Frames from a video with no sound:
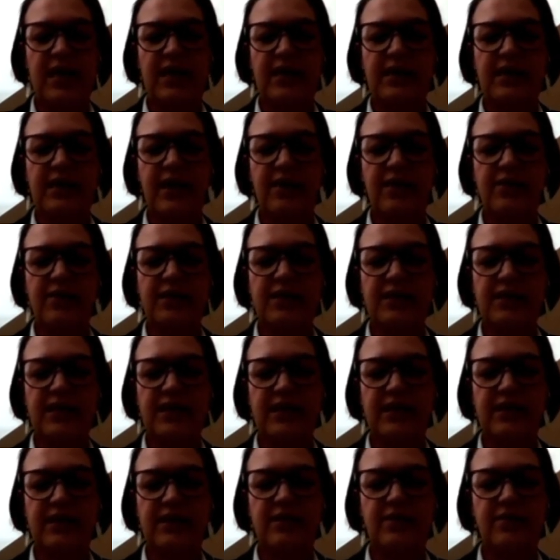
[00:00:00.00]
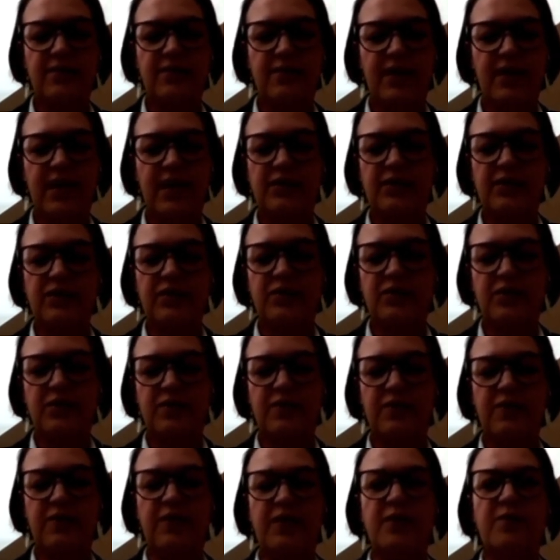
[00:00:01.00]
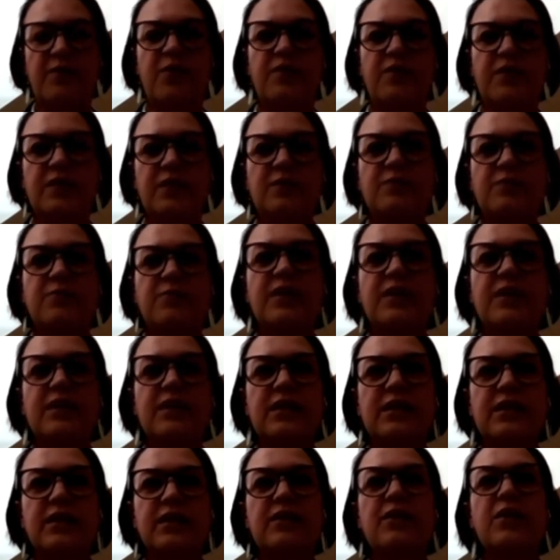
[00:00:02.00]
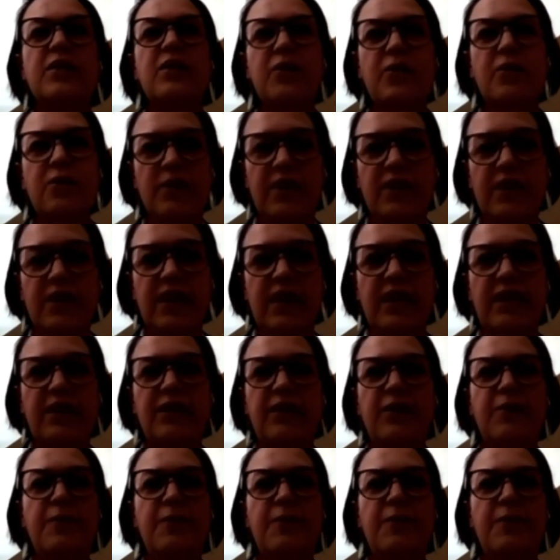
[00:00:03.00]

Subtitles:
and guarantees the right to the freedom of expression. We thank